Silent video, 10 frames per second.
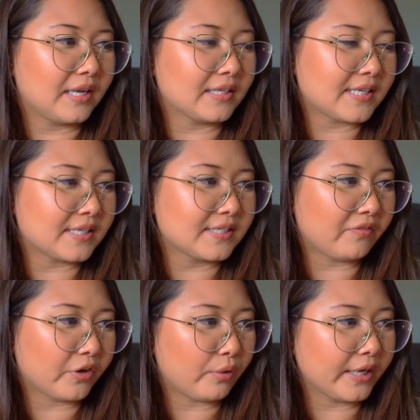And it says,
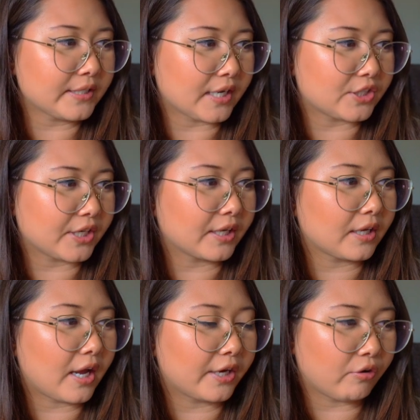never quite
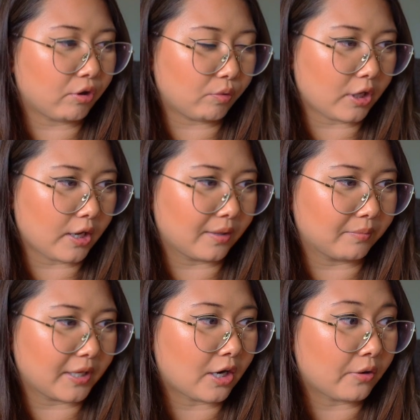touching, I know it will
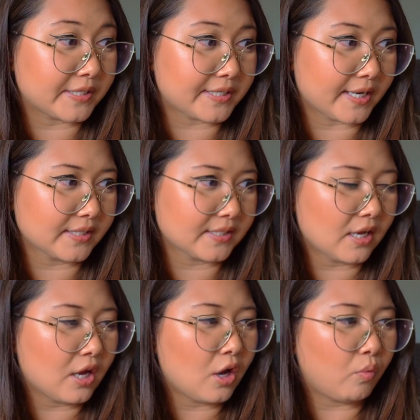come, it always does.